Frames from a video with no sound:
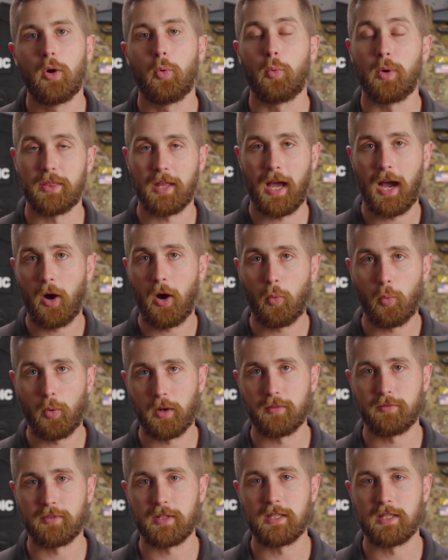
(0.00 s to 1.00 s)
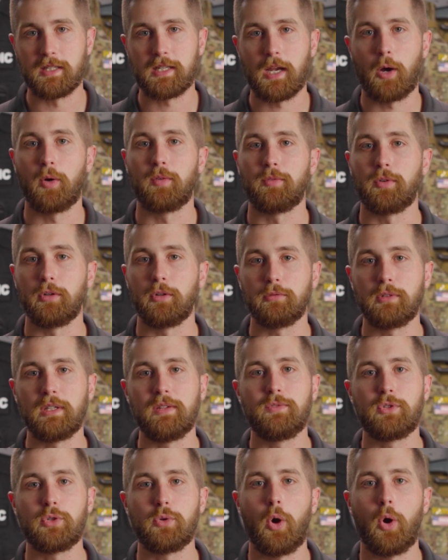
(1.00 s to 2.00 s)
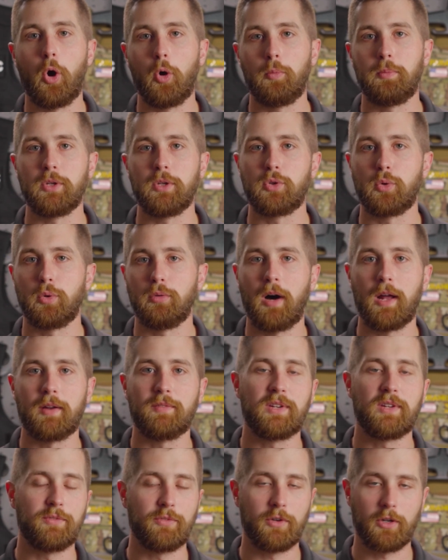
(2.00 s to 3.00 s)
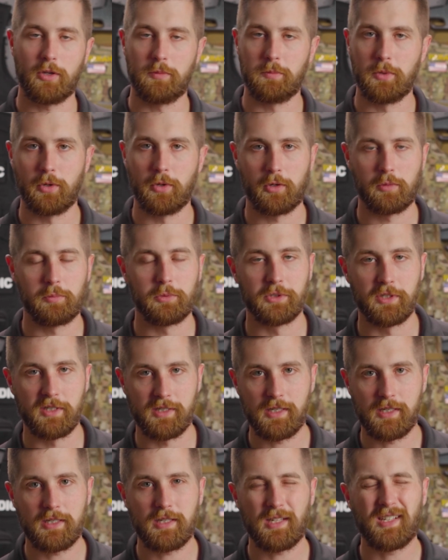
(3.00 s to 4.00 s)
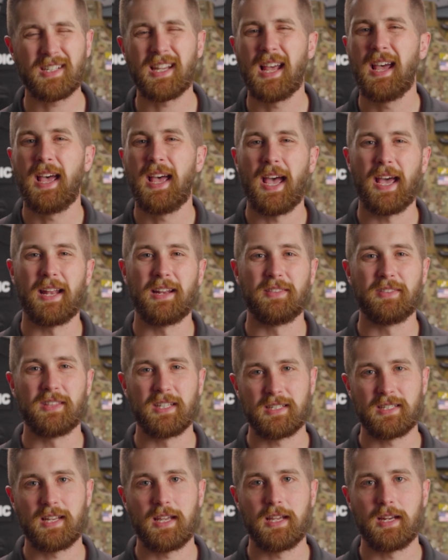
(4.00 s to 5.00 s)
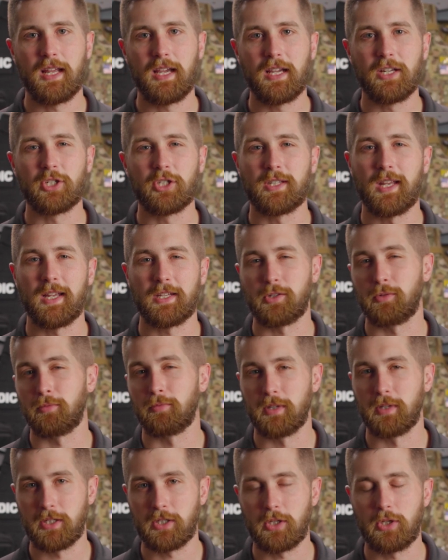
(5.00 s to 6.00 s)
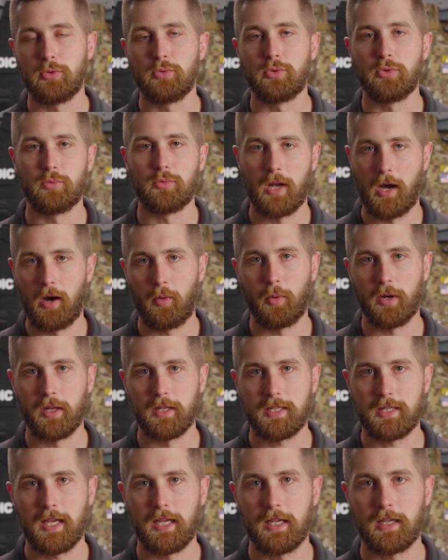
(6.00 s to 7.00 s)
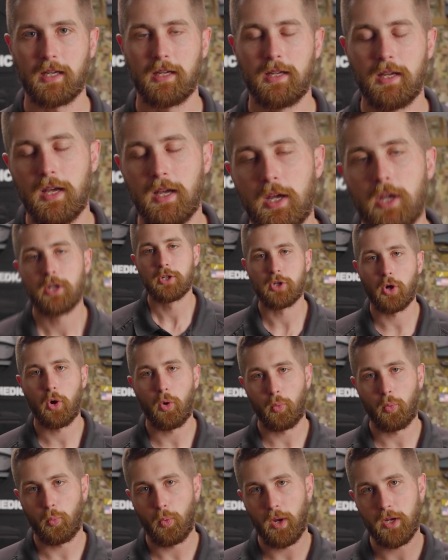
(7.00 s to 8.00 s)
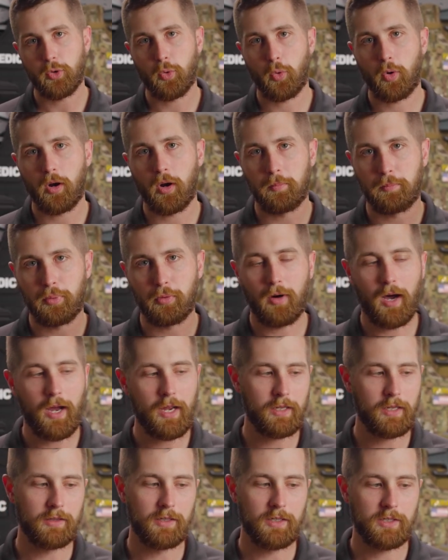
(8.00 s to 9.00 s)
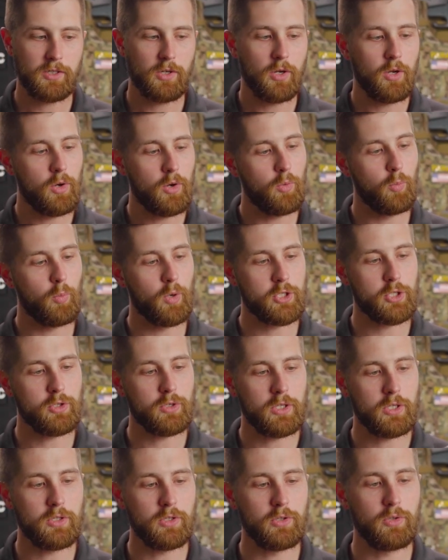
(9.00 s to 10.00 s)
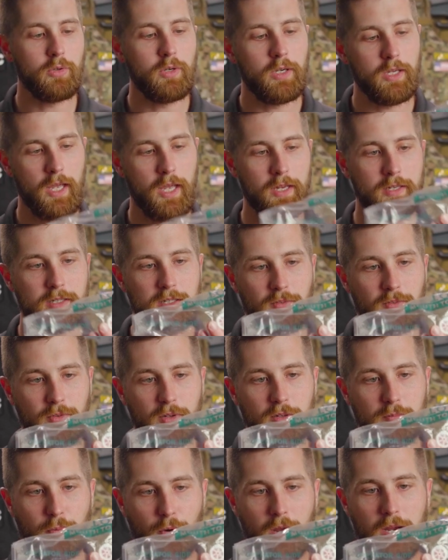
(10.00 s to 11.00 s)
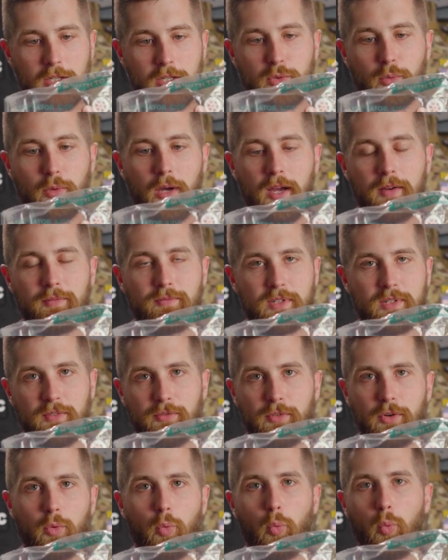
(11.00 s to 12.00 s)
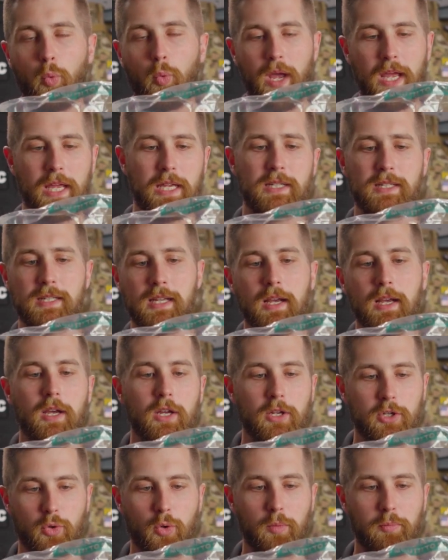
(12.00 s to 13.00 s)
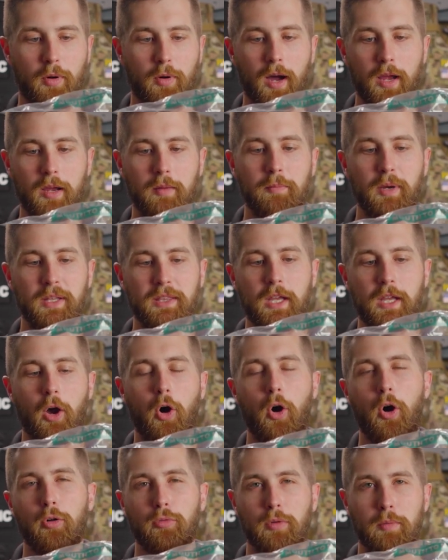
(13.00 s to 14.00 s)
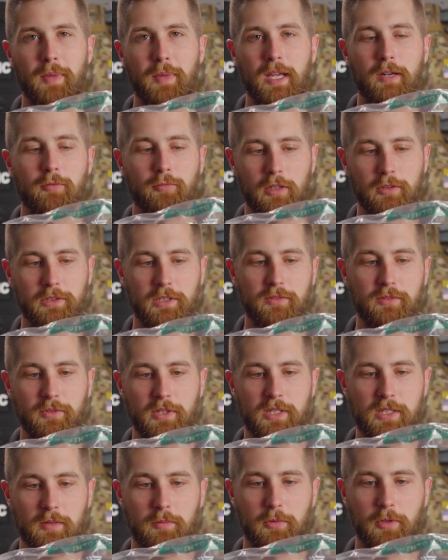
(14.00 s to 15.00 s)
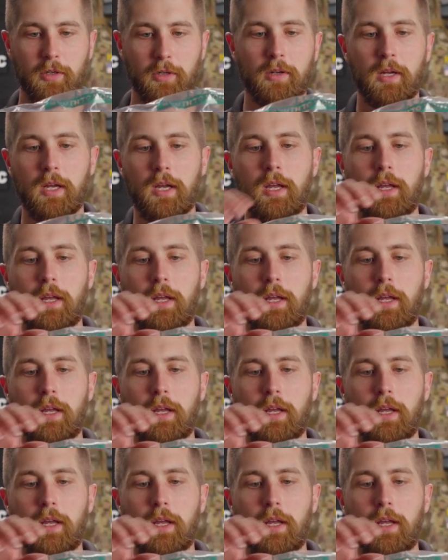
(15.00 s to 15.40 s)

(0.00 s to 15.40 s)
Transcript: without one of these. However, it leaves you open to a lot of different communicable diseases, and in this day and age, that's a risk you do not want to take. So when you're applying this, what you can do, and different brands will have different ways to apply them, but they all remain relatively similar.